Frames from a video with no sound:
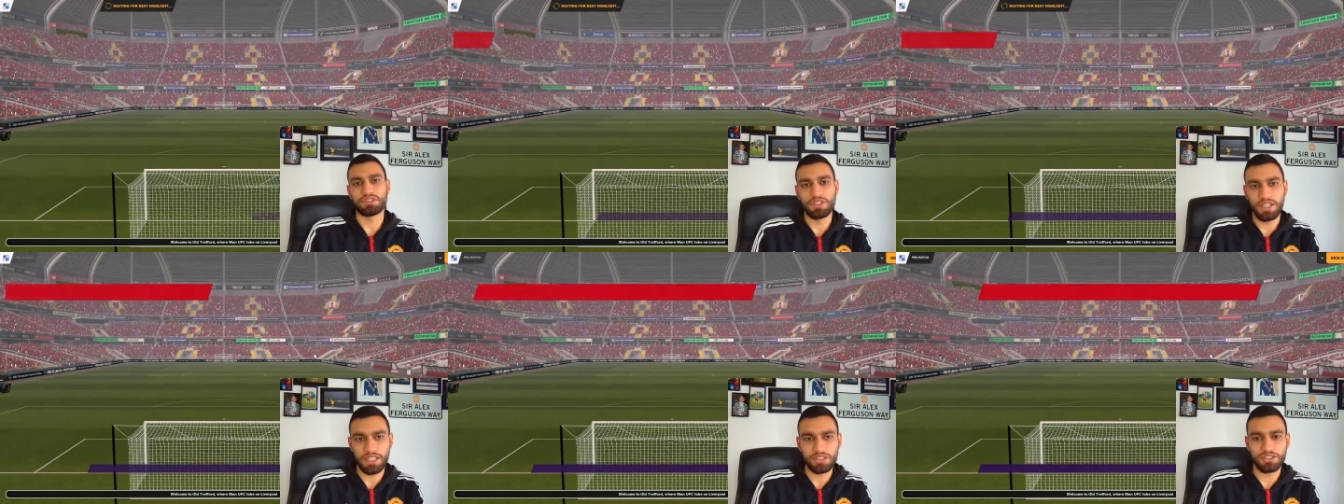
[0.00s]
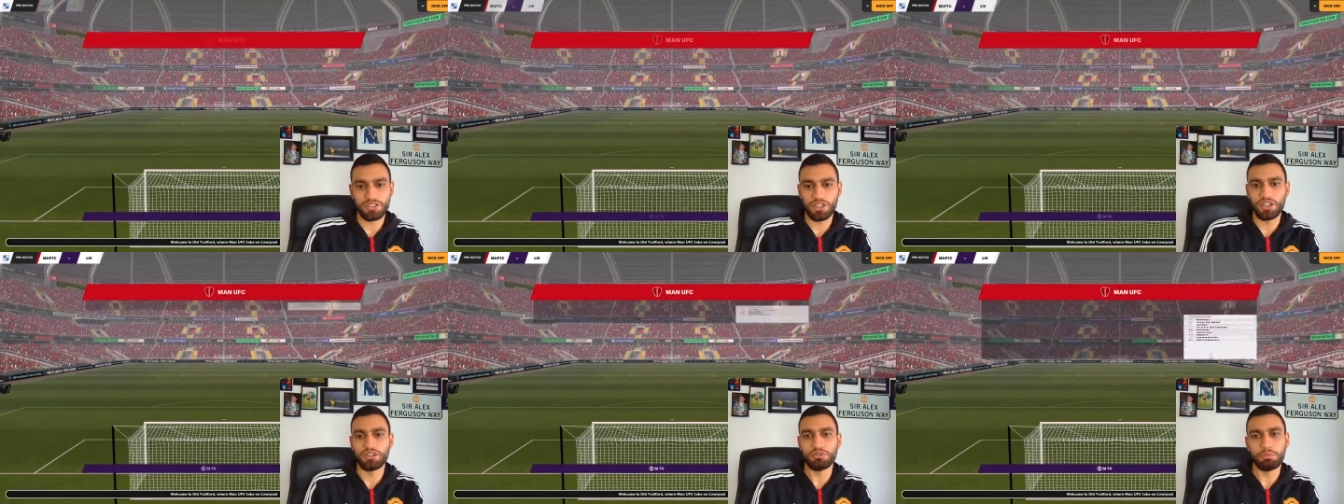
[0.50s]
Let's
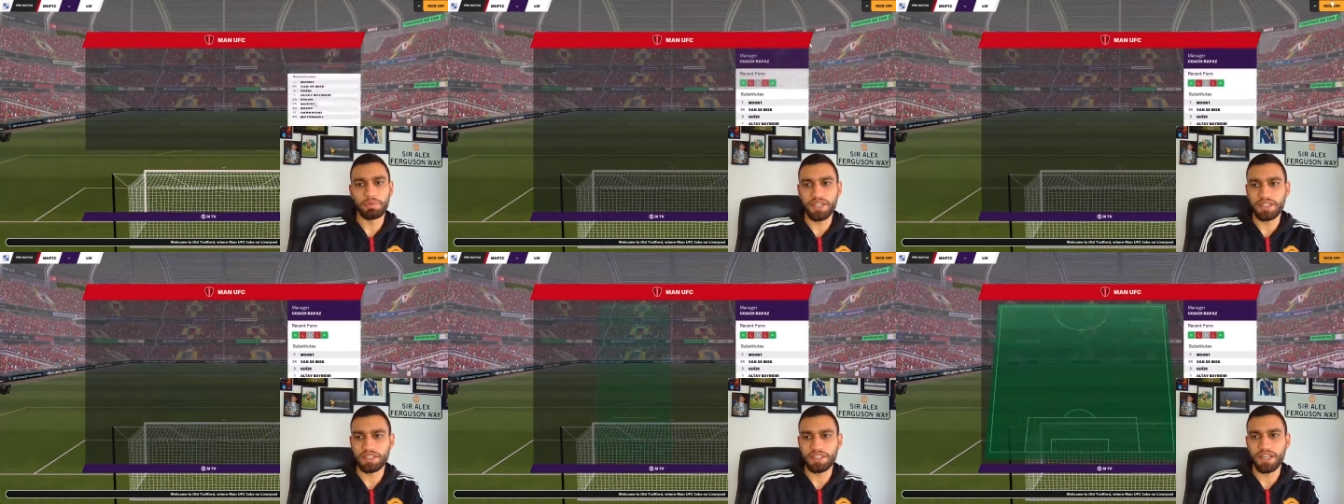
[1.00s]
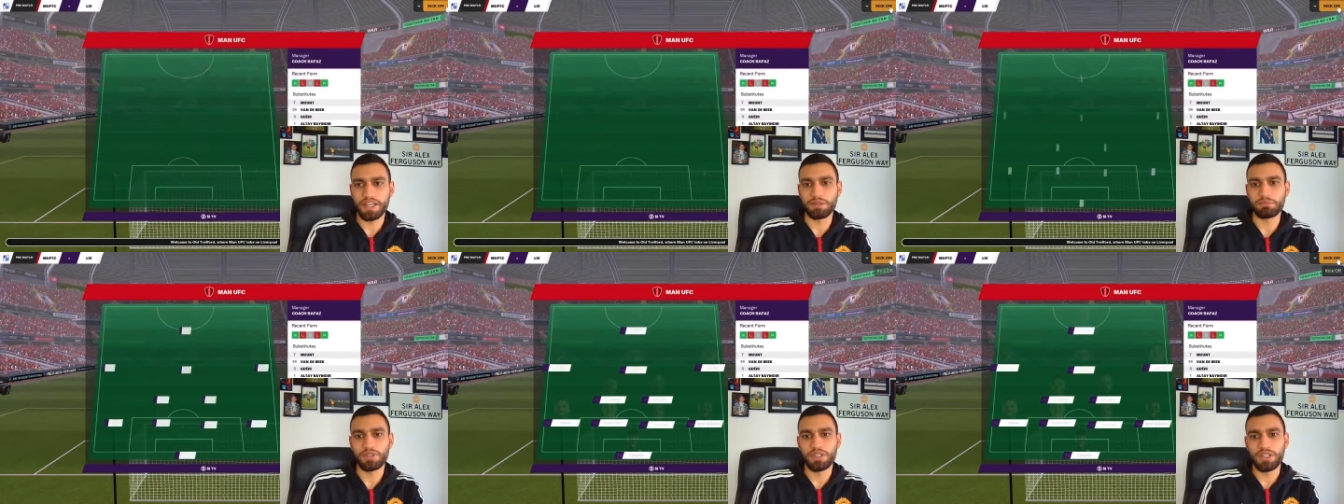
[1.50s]
go. Big
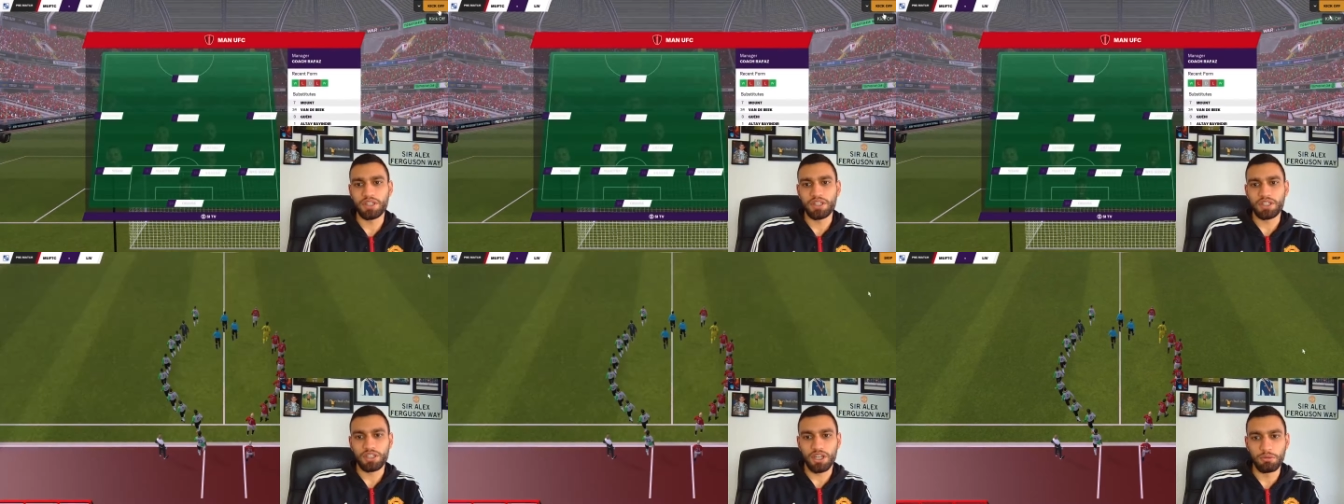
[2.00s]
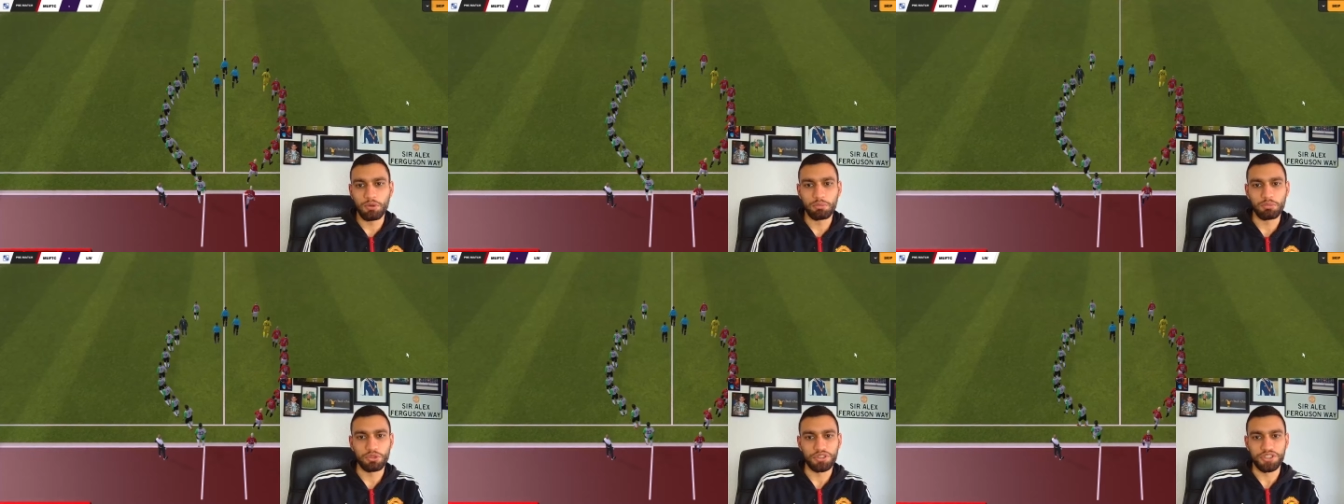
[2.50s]
game. Come on,
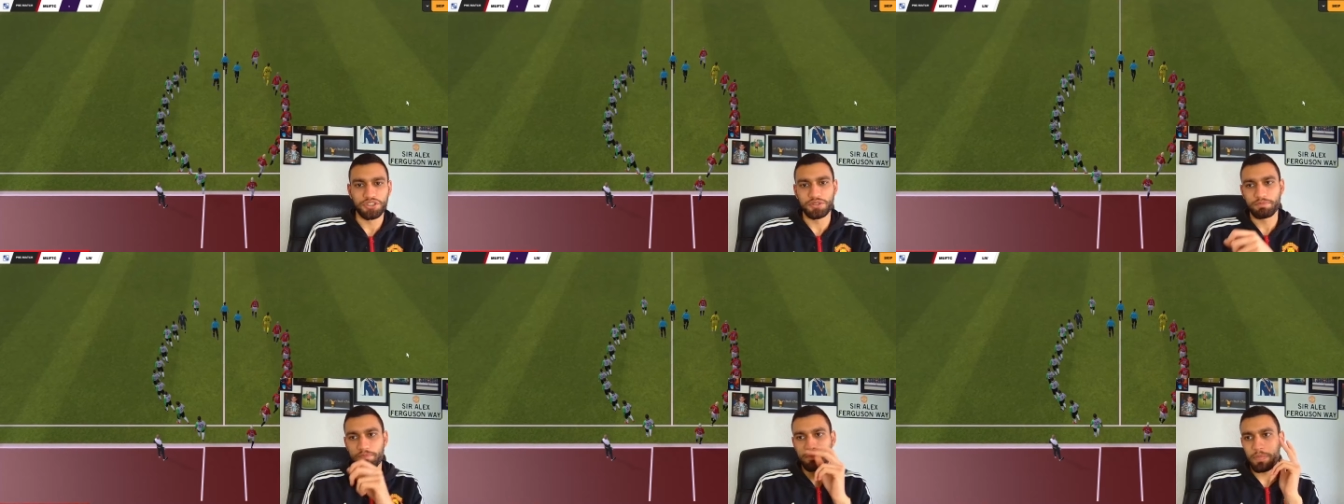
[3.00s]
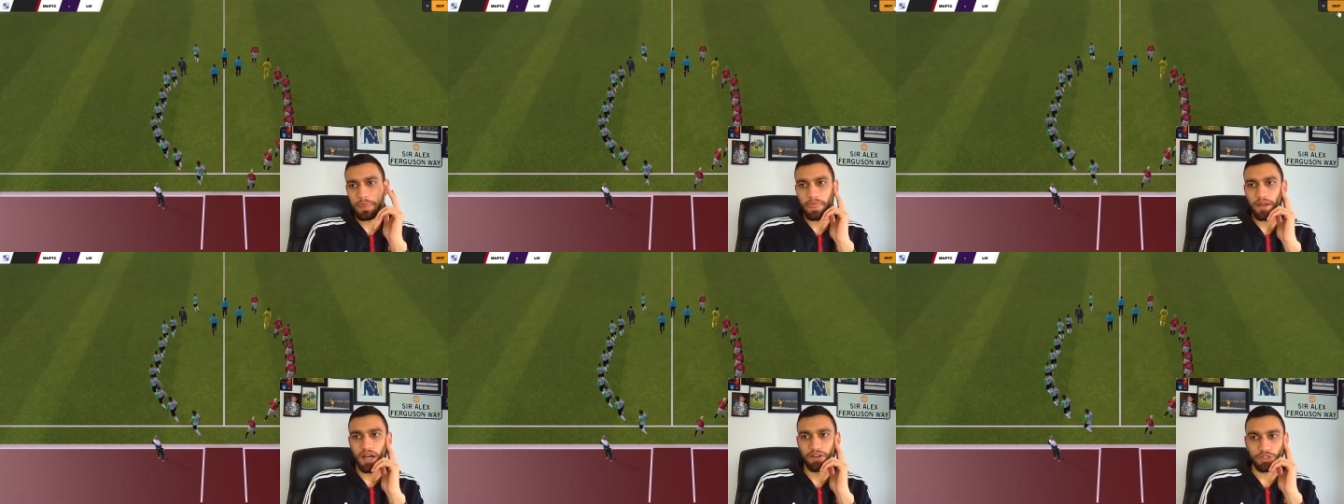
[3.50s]
boys.
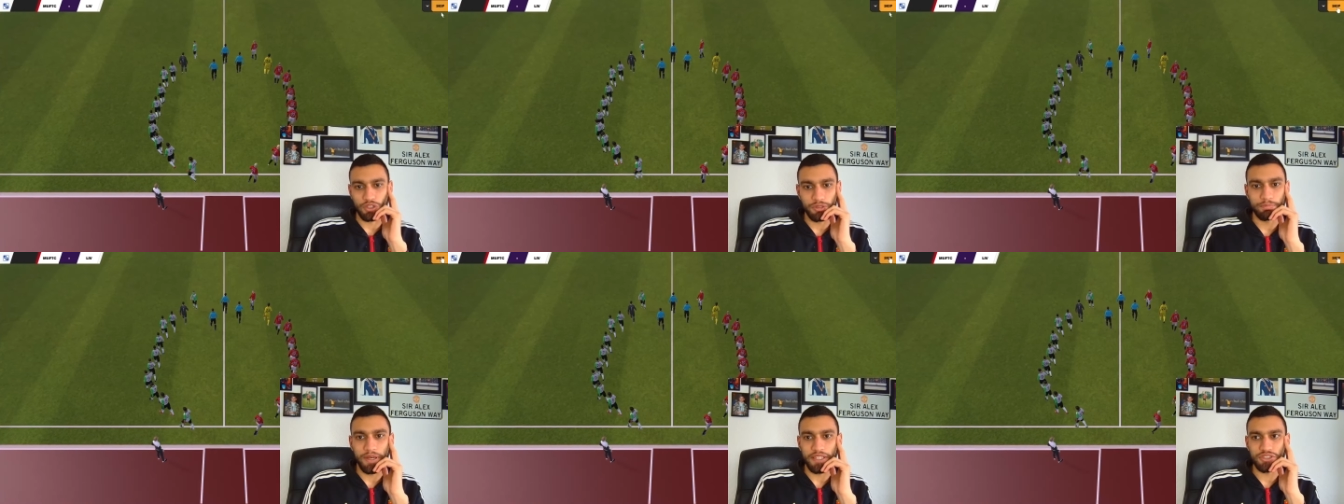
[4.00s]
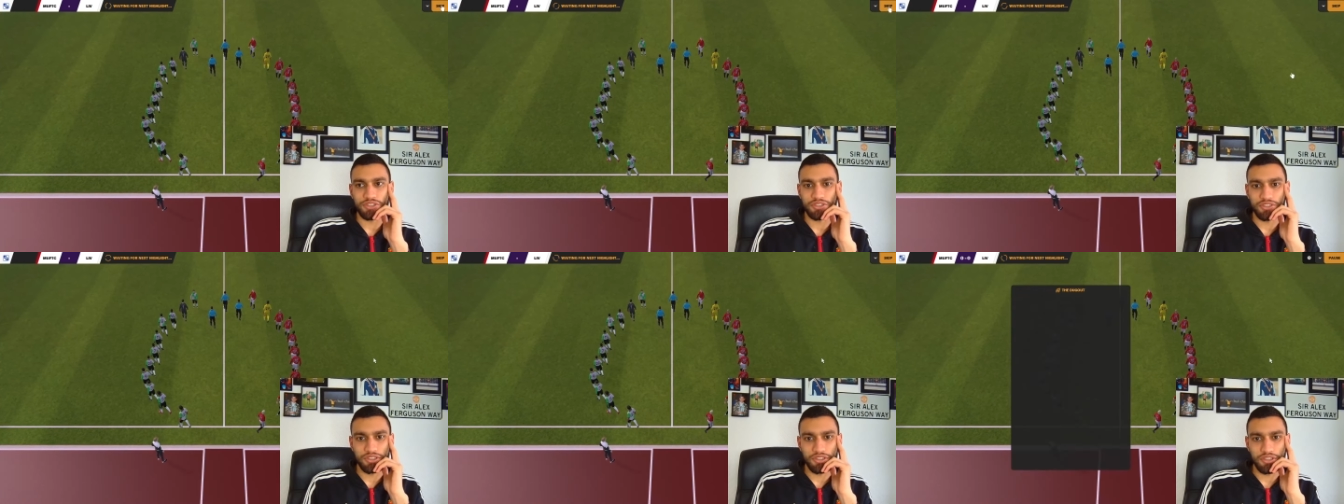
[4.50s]
I have a good bench.
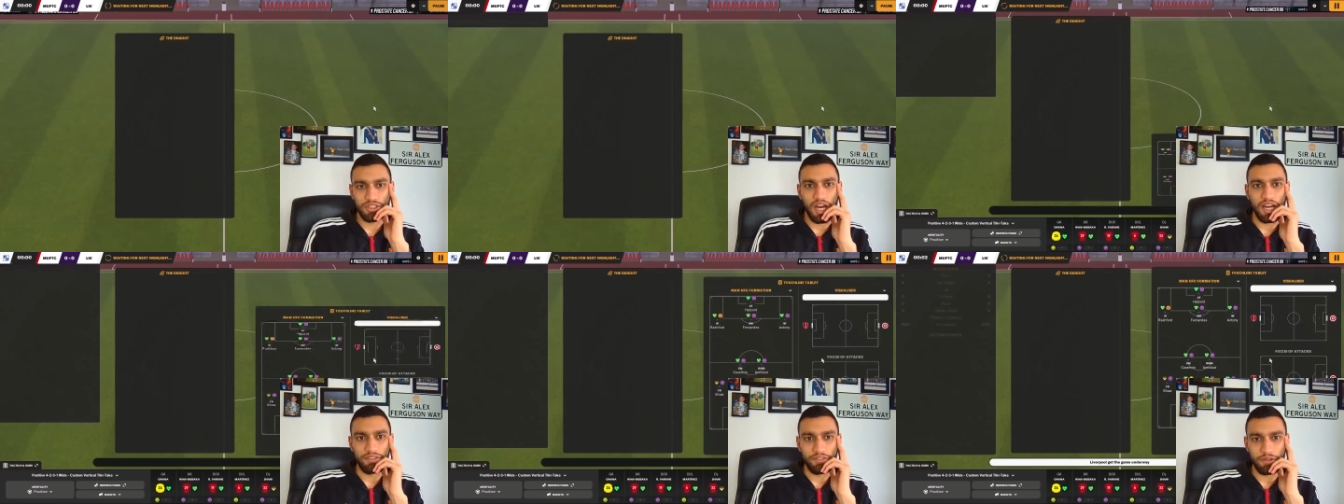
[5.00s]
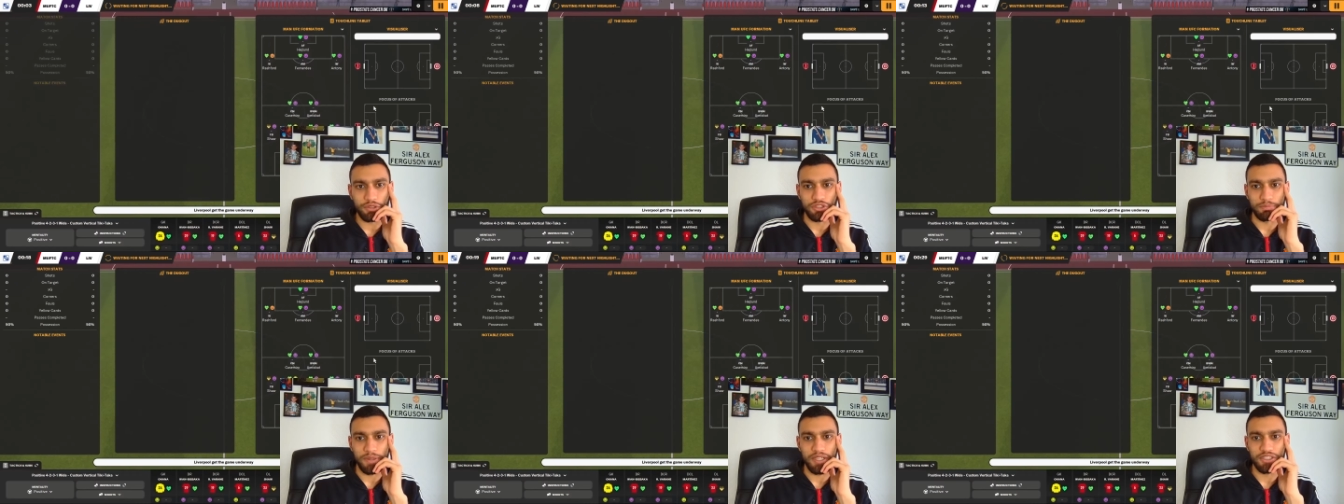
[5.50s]
I have a very good
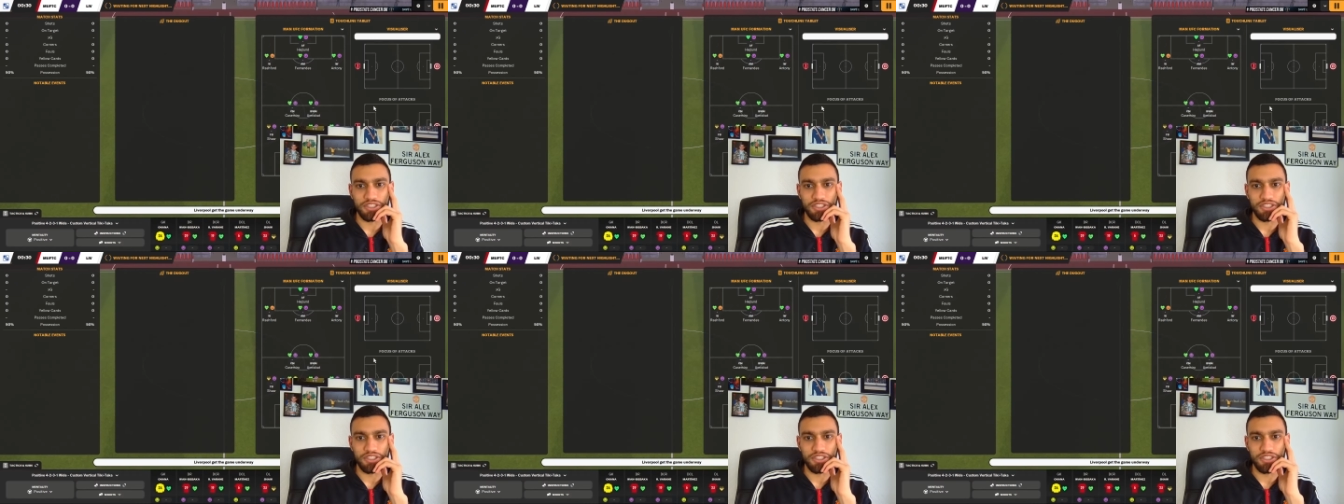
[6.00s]
bench.